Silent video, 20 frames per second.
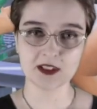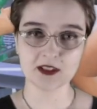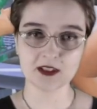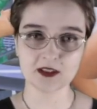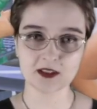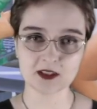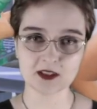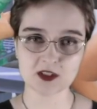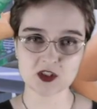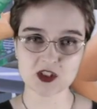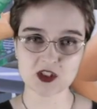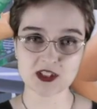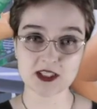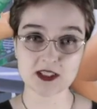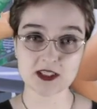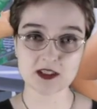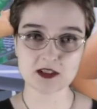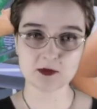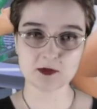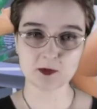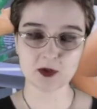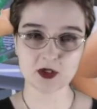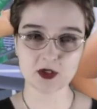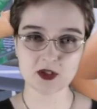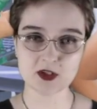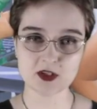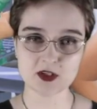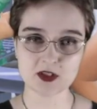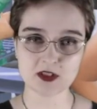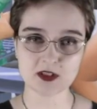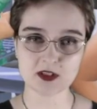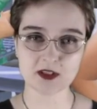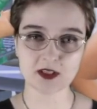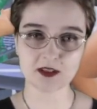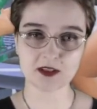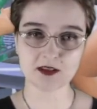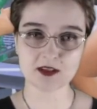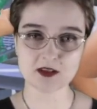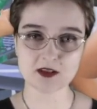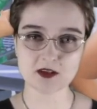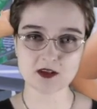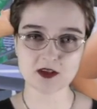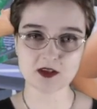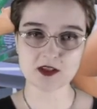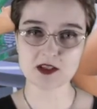Like, she is a person that doesn't